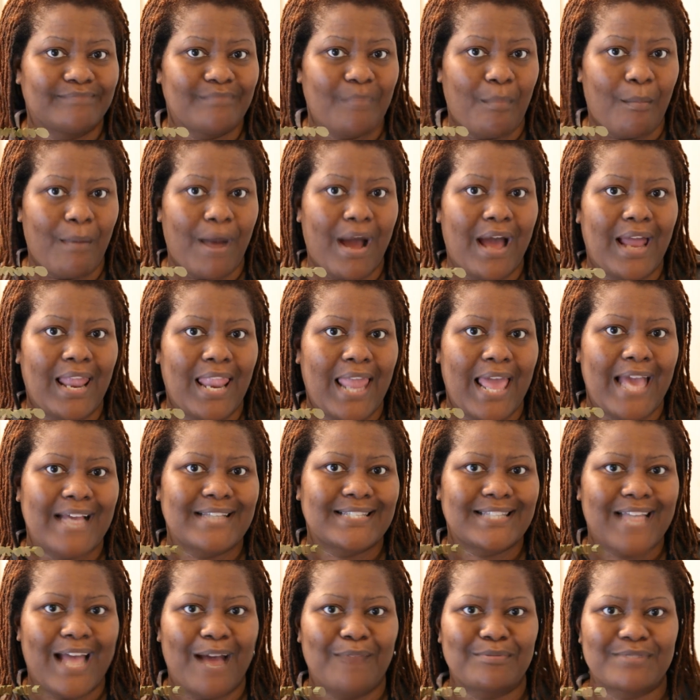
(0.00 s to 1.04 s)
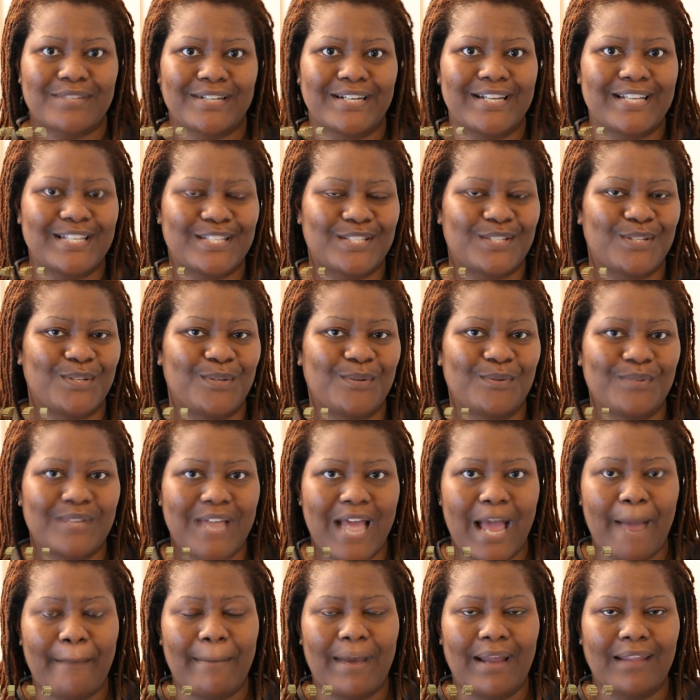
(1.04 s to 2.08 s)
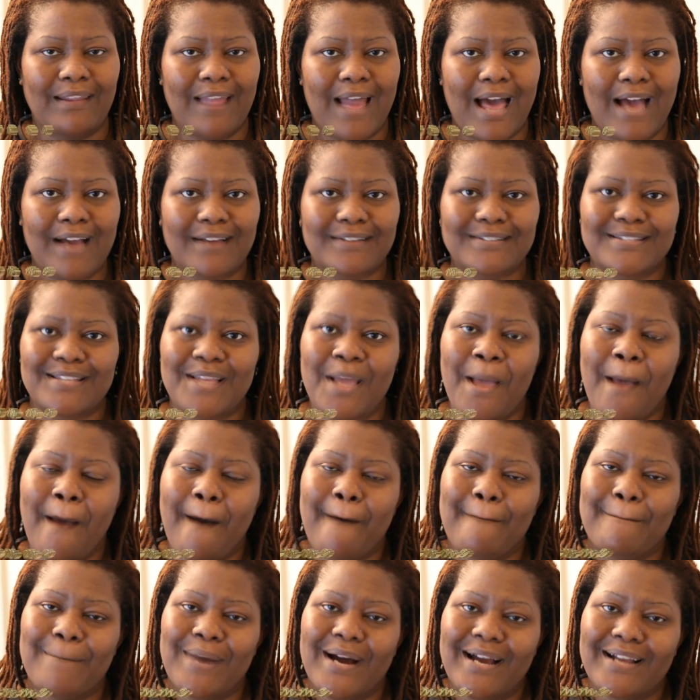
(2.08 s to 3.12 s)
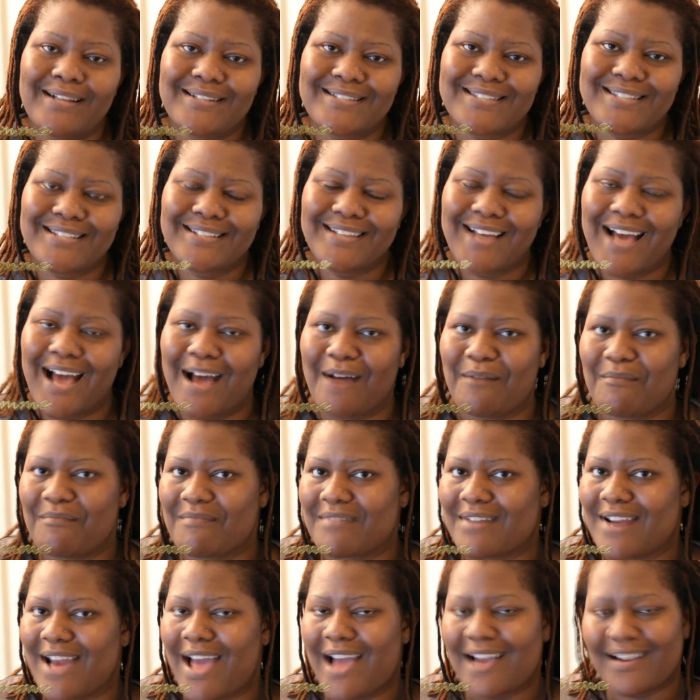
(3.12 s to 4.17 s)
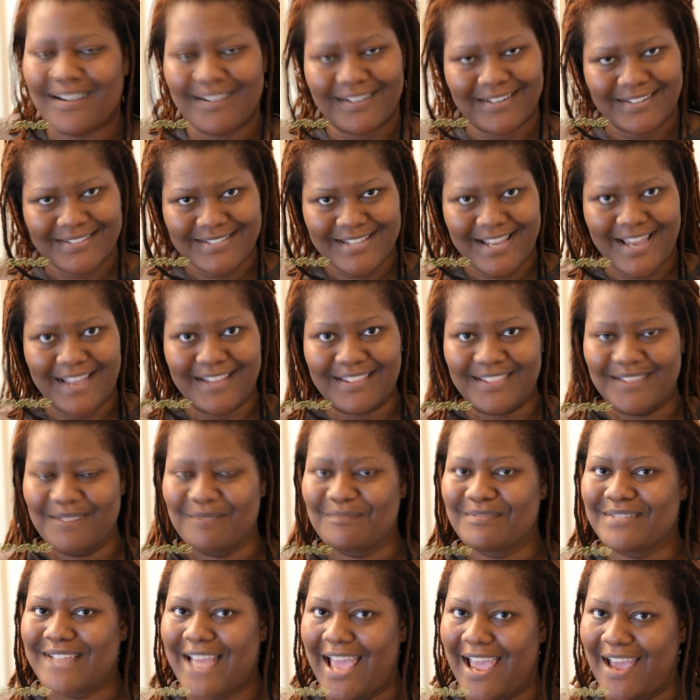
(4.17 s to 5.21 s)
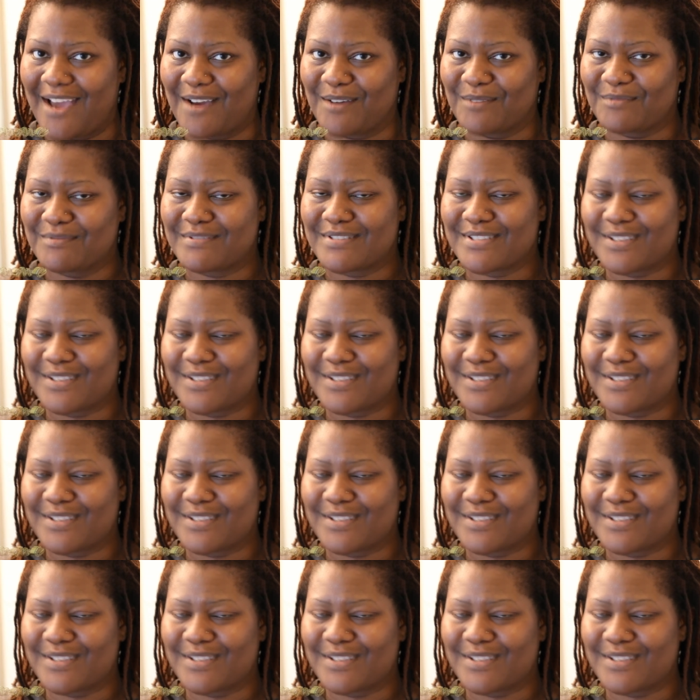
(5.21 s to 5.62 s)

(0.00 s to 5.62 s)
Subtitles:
my last option is to dye my locks, but I'm not gonna take them down.